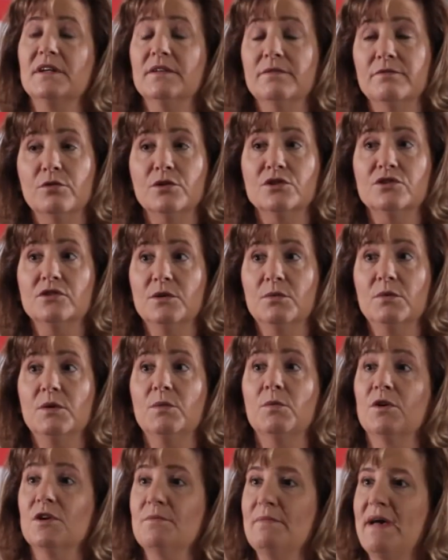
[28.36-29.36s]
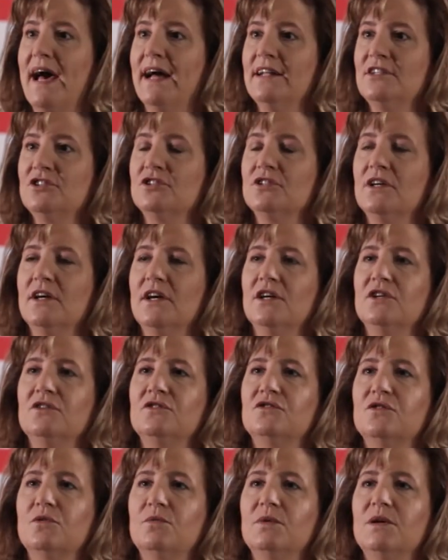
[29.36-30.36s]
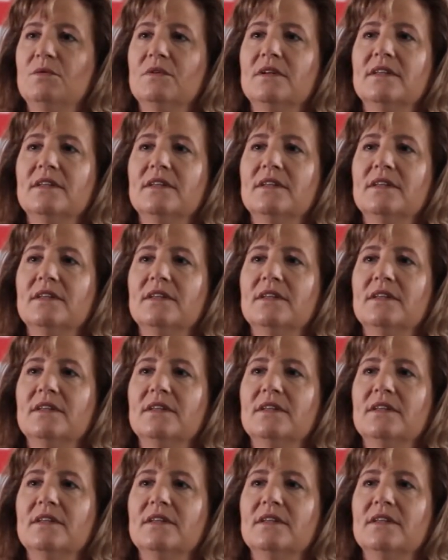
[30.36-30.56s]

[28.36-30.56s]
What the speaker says: unfortunately we weren't a match, so we were